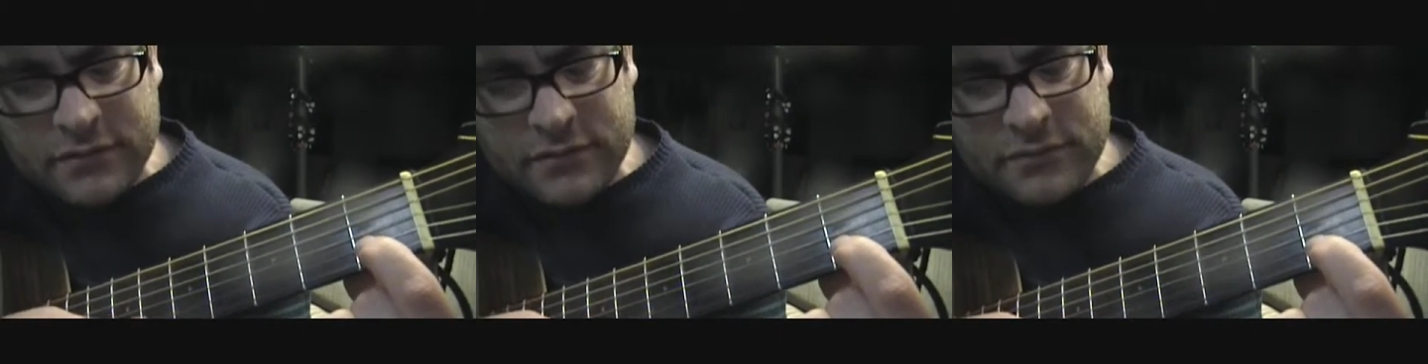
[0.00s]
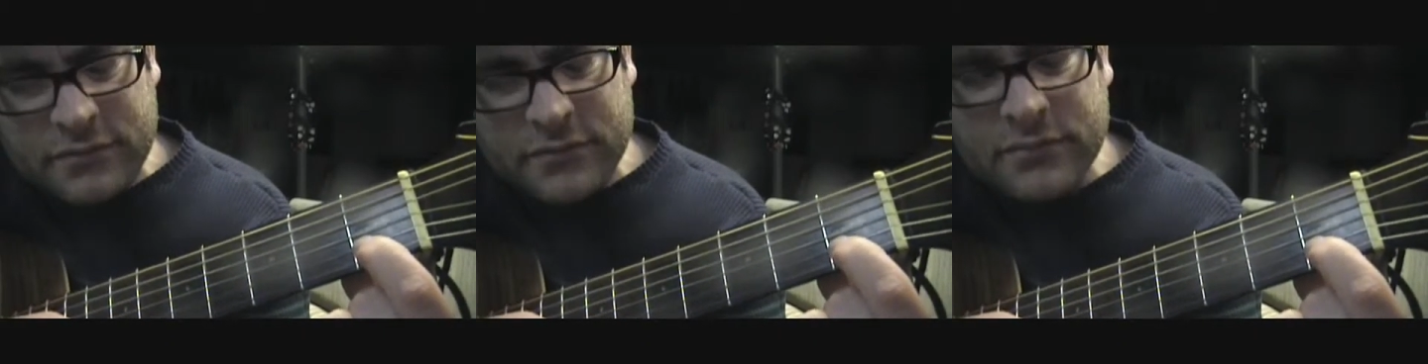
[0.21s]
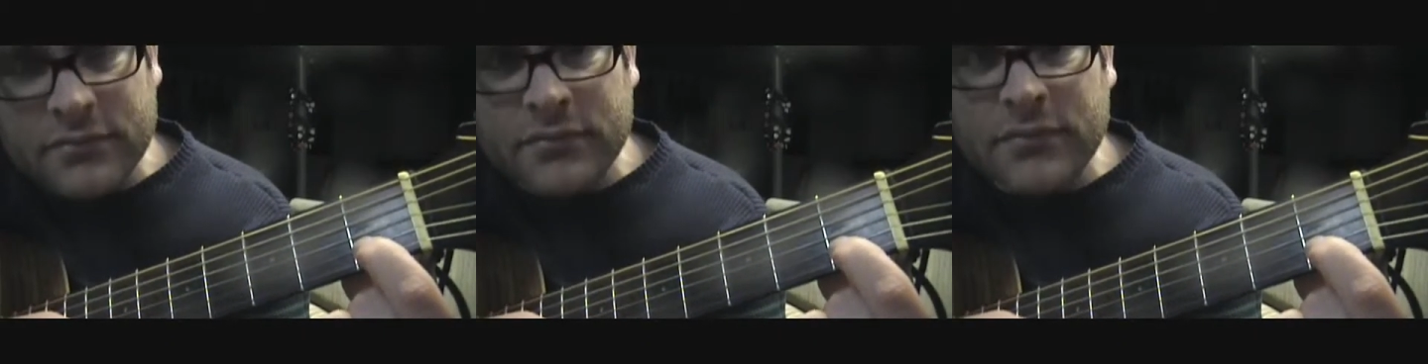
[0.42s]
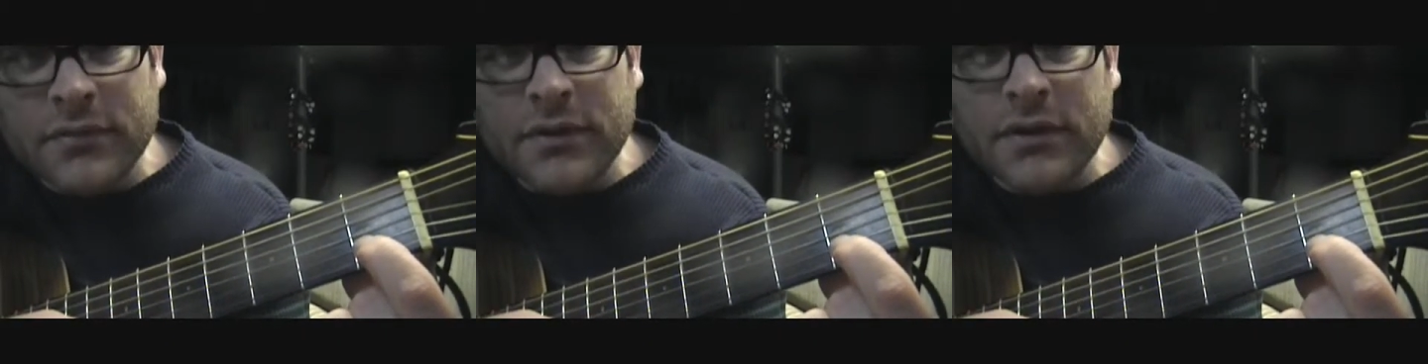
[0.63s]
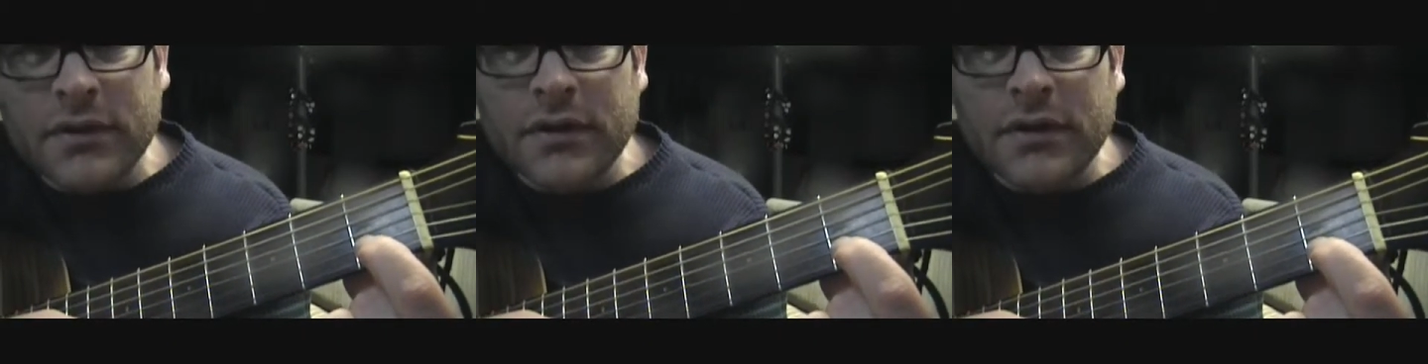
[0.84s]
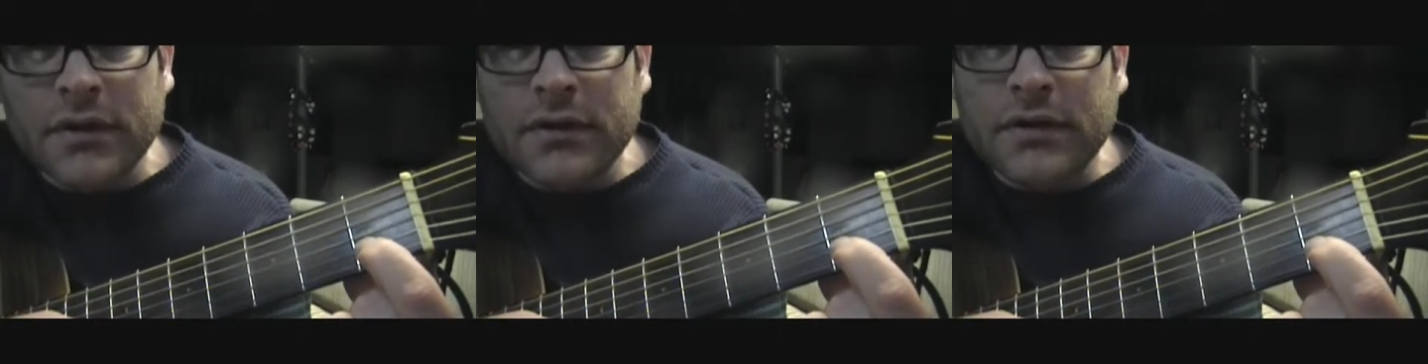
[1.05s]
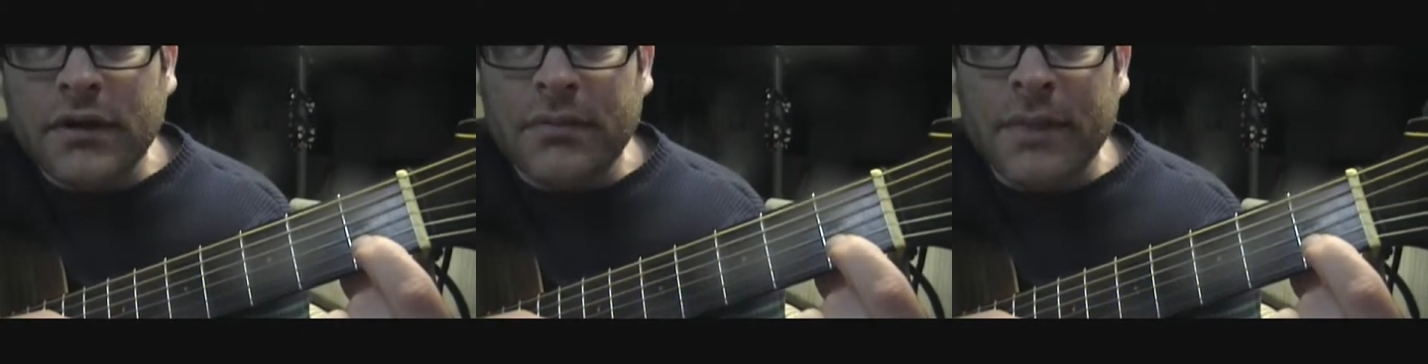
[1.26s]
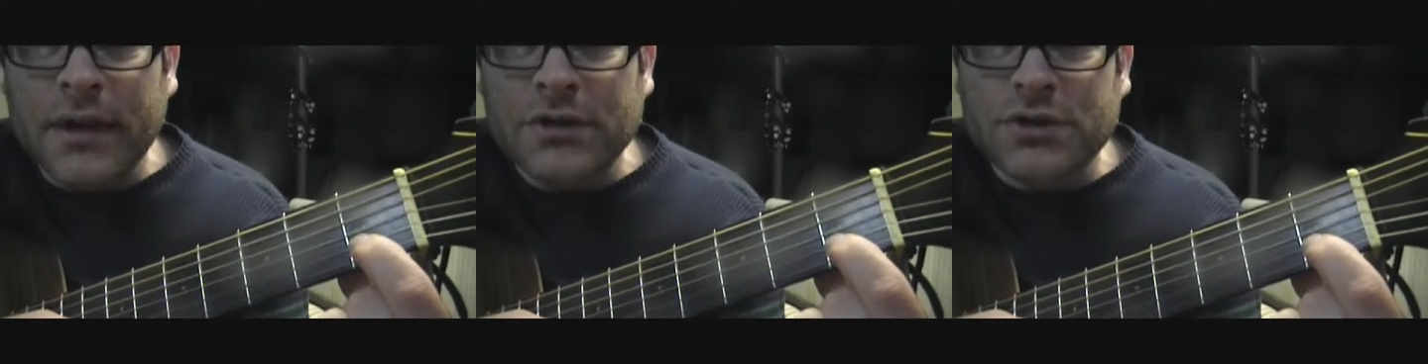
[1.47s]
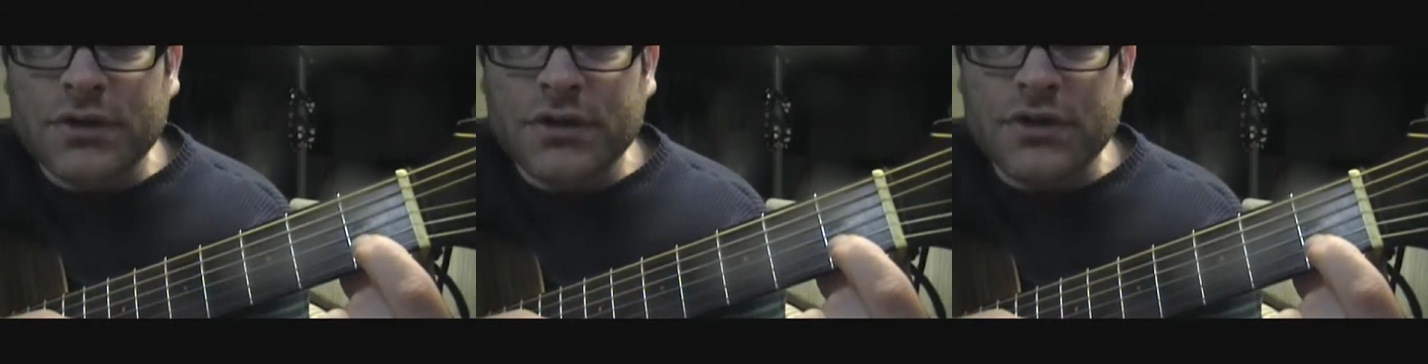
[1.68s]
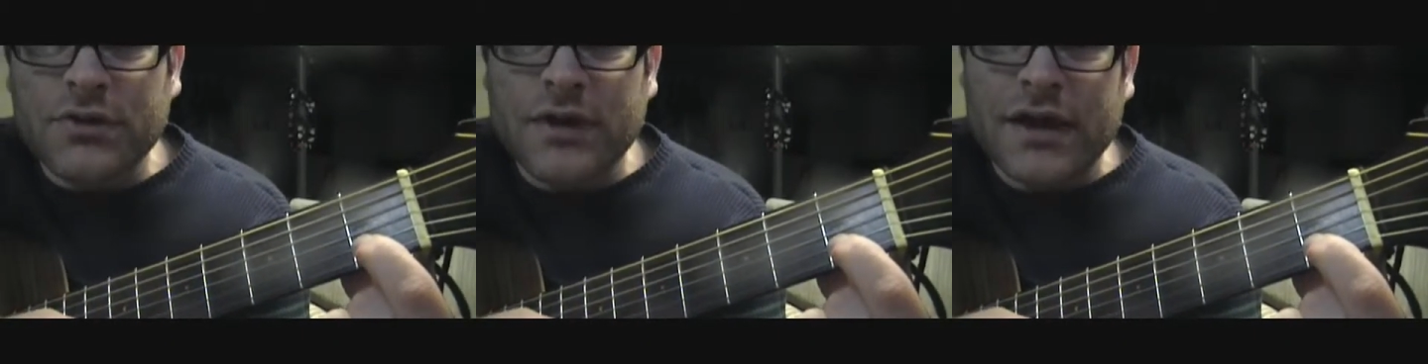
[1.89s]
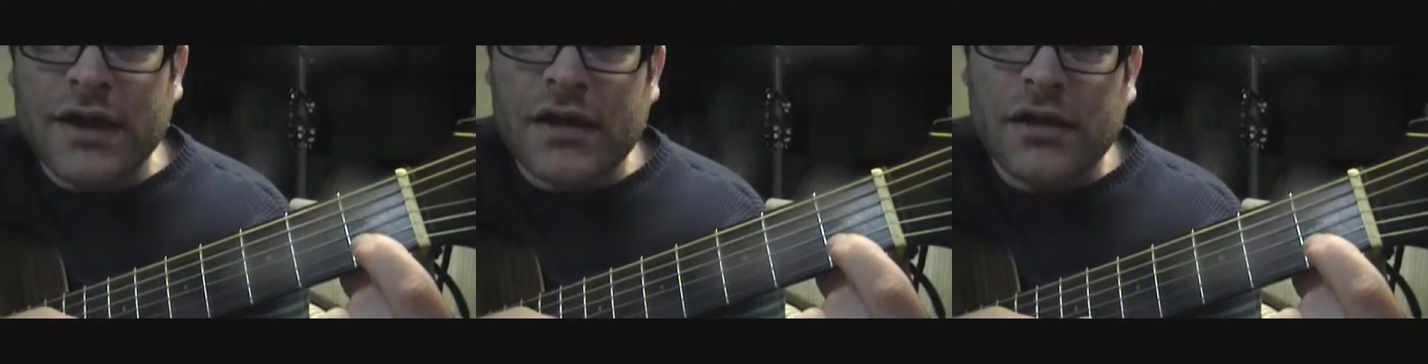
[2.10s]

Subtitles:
Now make sure that you get